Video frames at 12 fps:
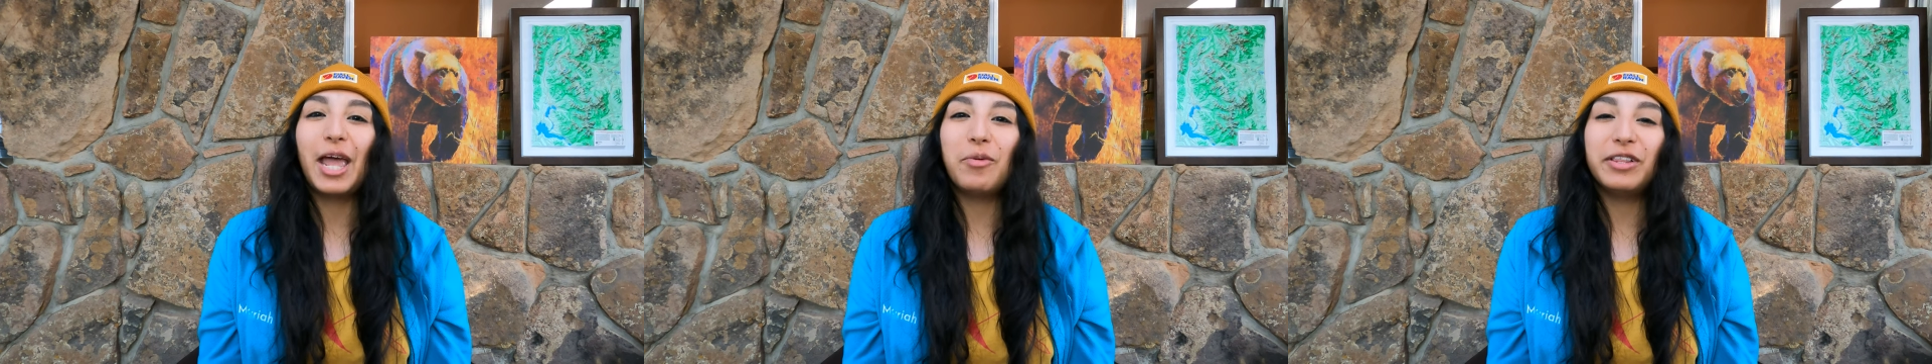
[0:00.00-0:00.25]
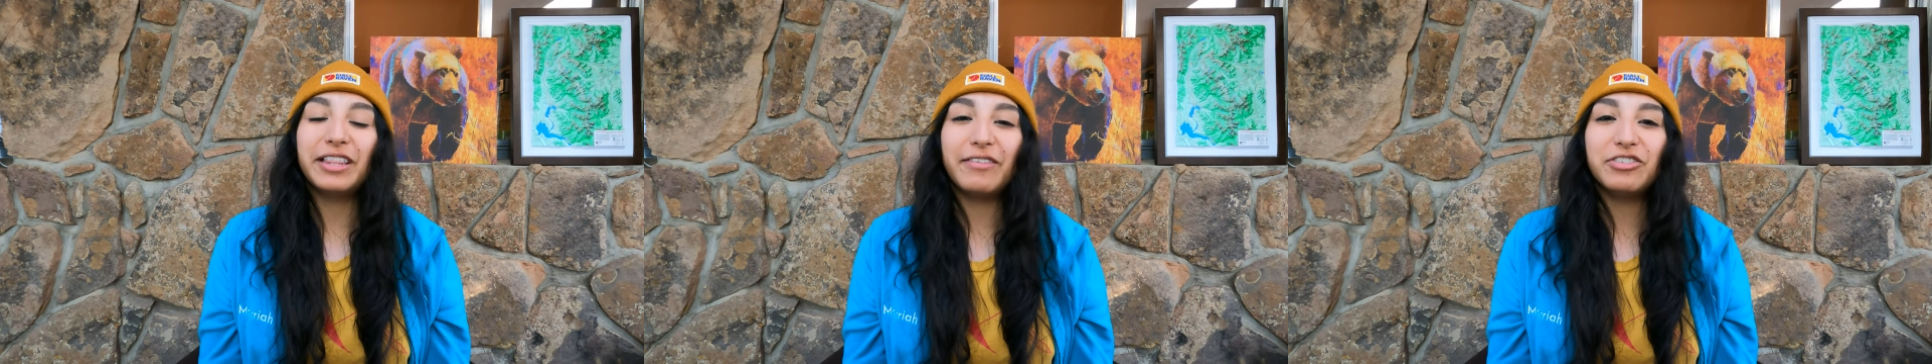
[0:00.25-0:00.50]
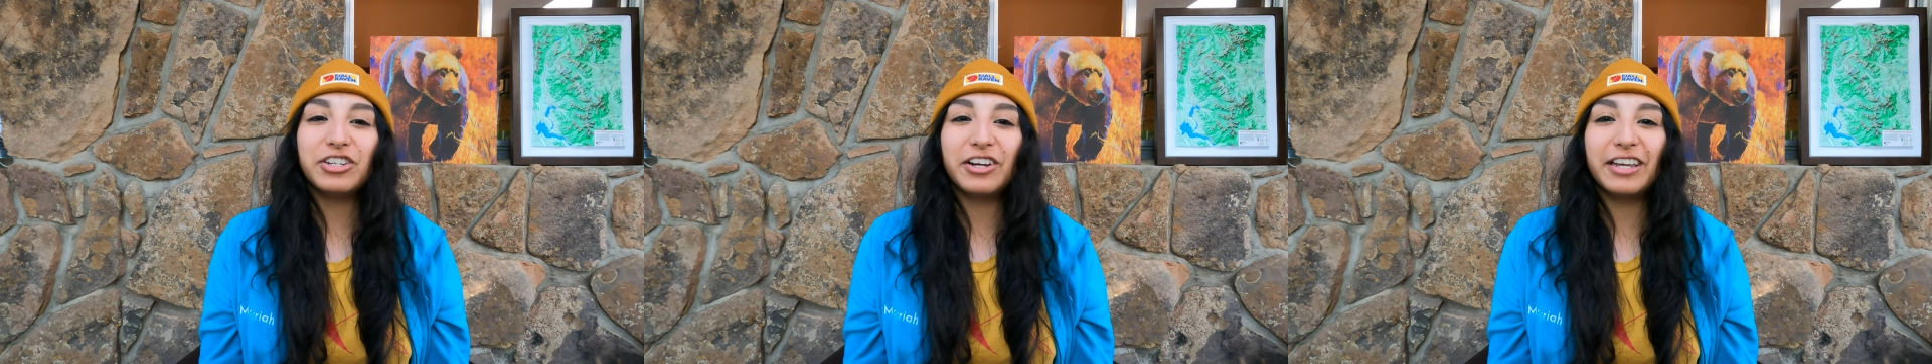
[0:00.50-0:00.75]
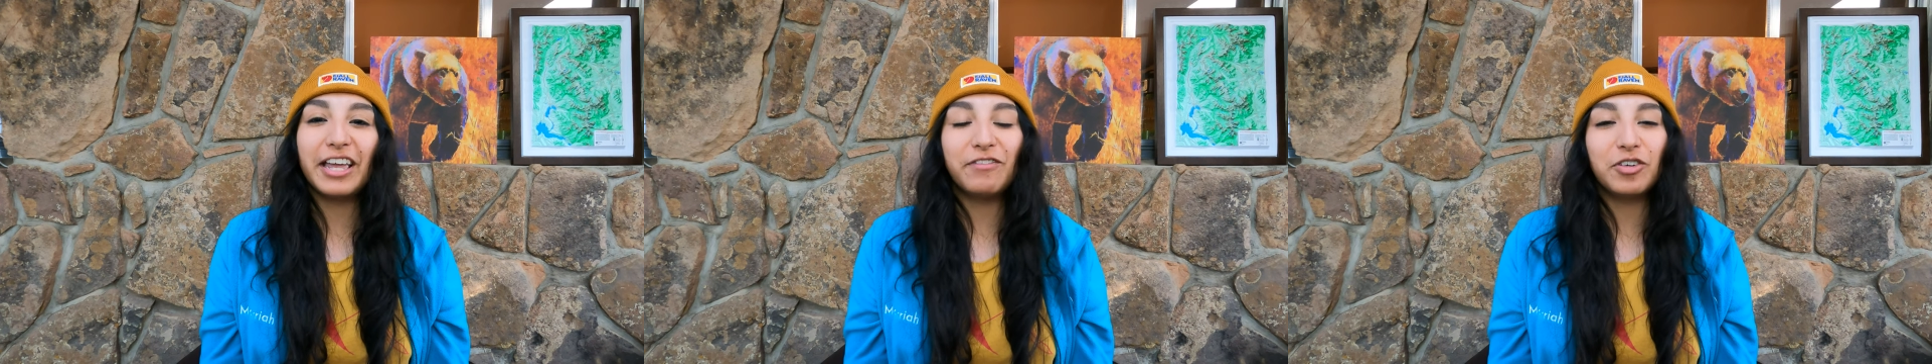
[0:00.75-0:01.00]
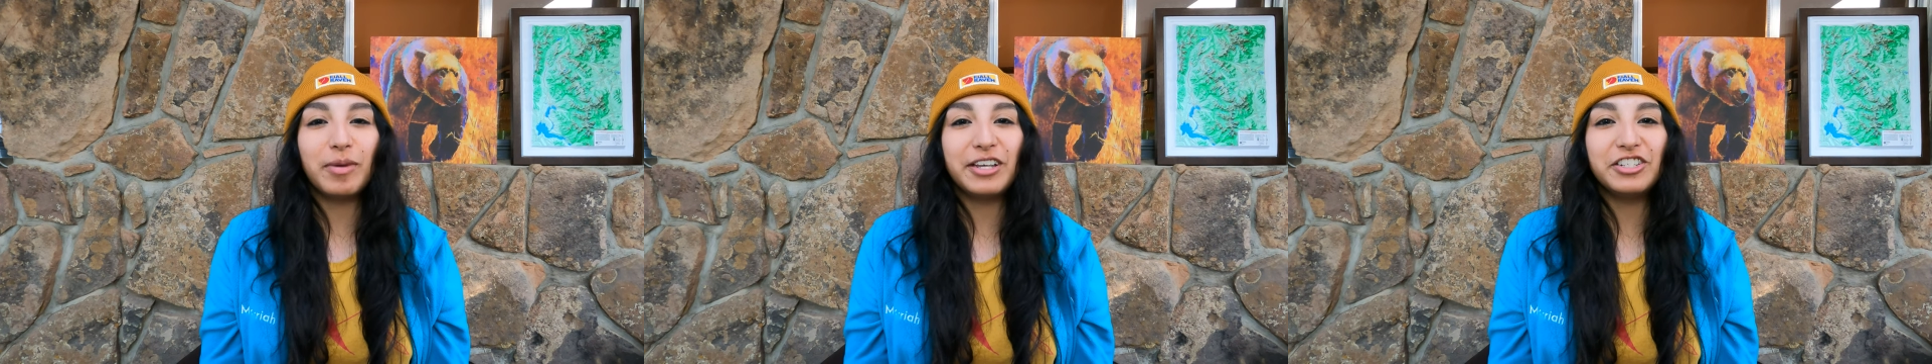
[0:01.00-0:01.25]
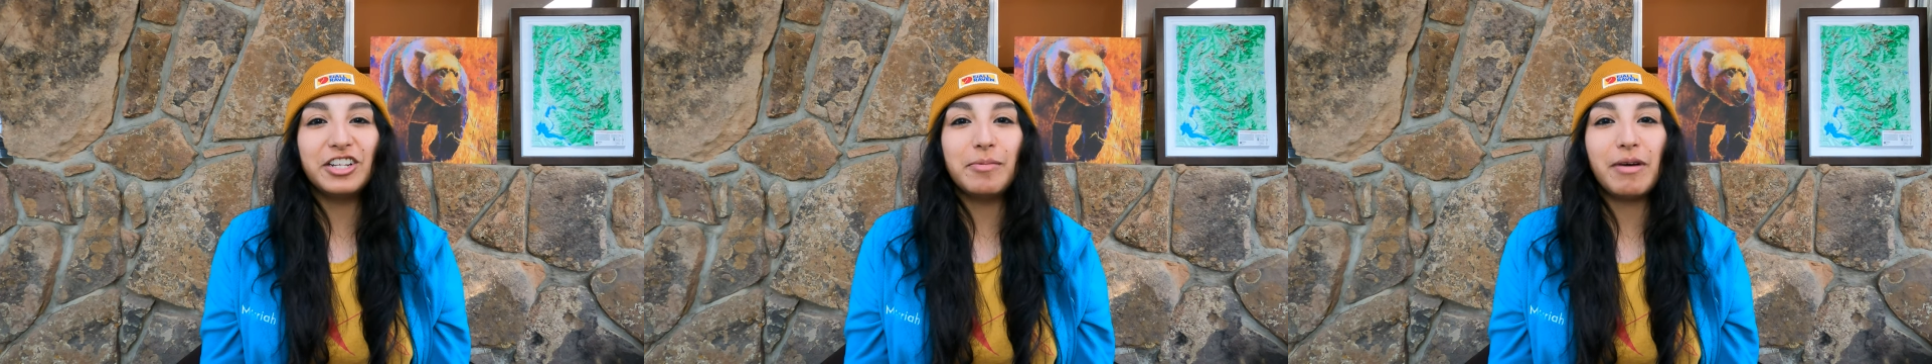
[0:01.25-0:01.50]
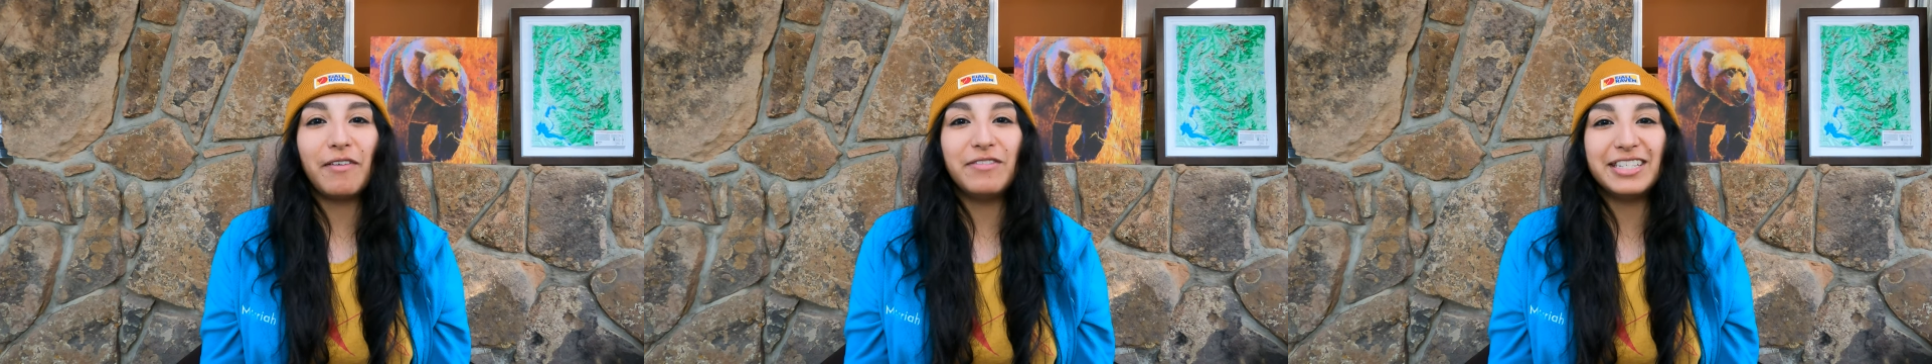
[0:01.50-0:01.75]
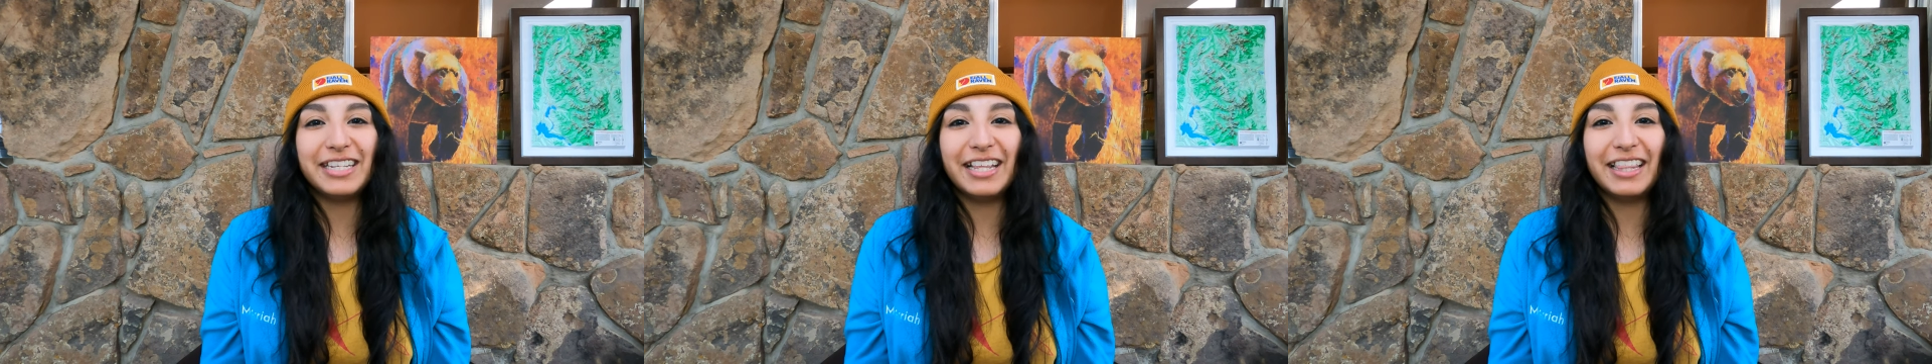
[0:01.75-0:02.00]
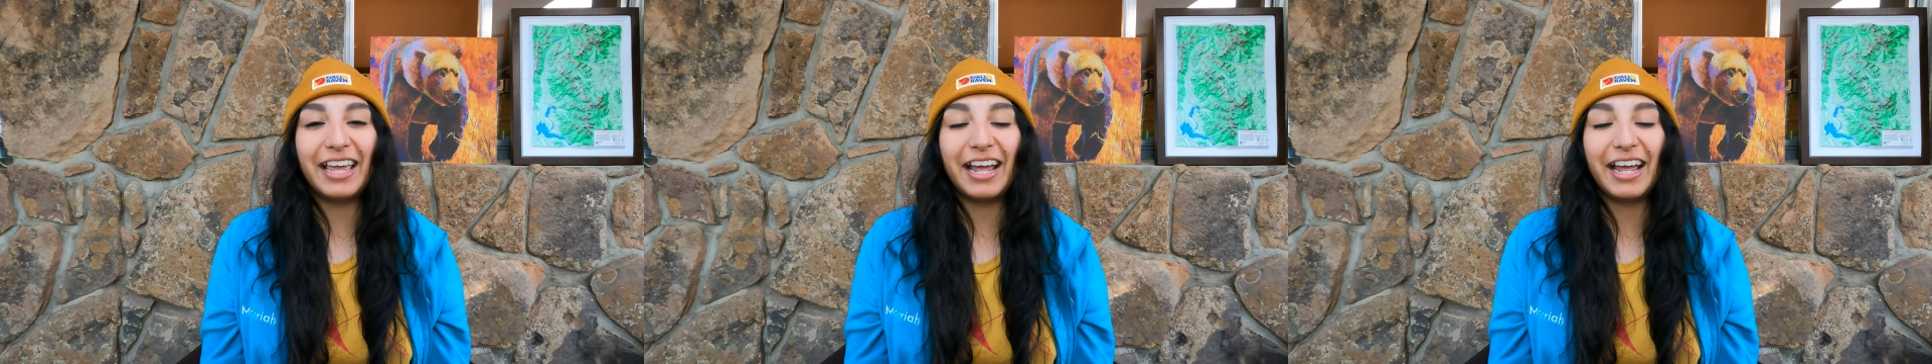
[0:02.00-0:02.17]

and we love sharing information about visiting